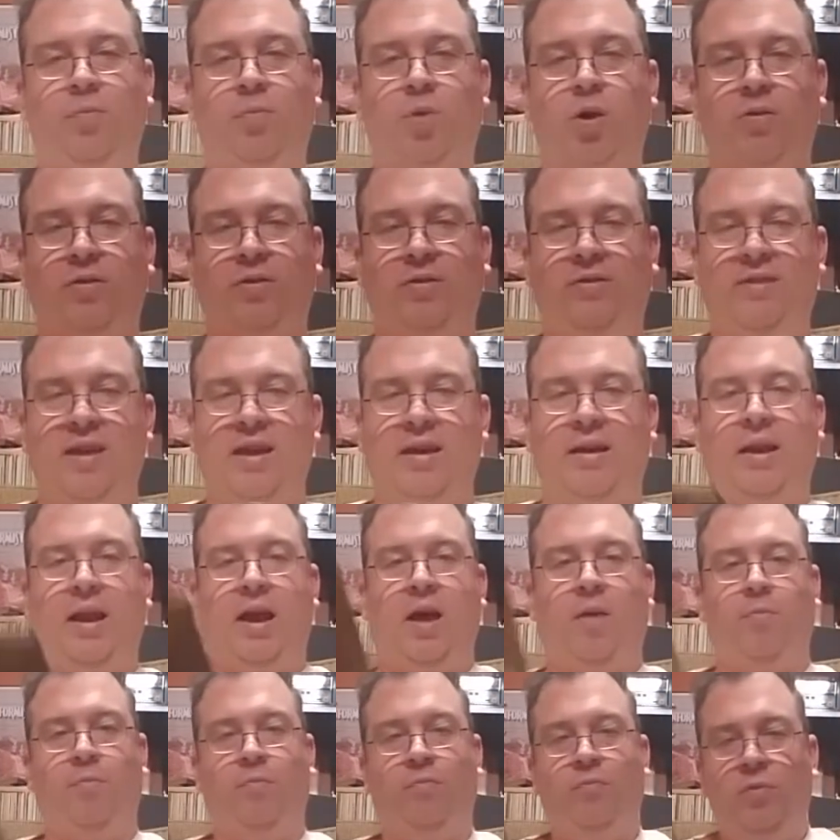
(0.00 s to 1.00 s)
bought the second
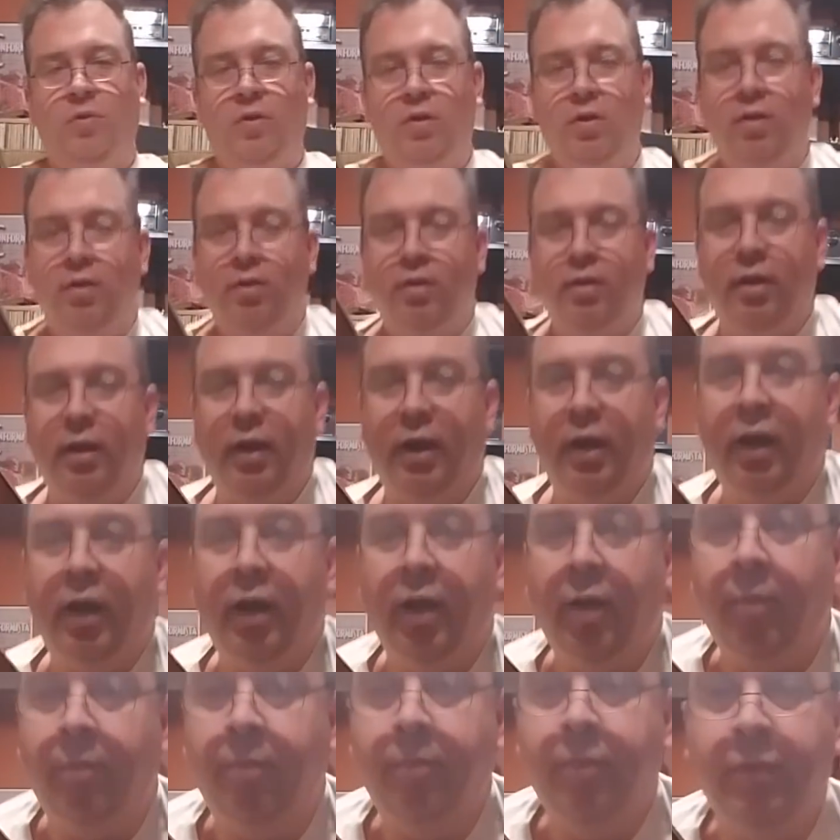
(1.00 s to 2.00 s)
album.
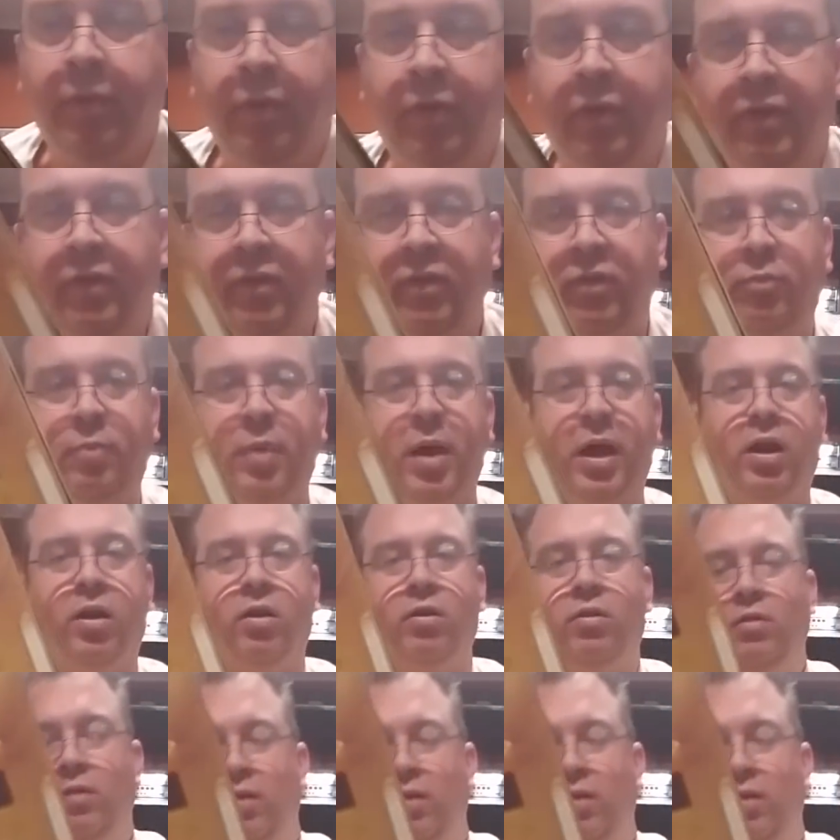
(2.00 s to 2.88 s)
And this is better.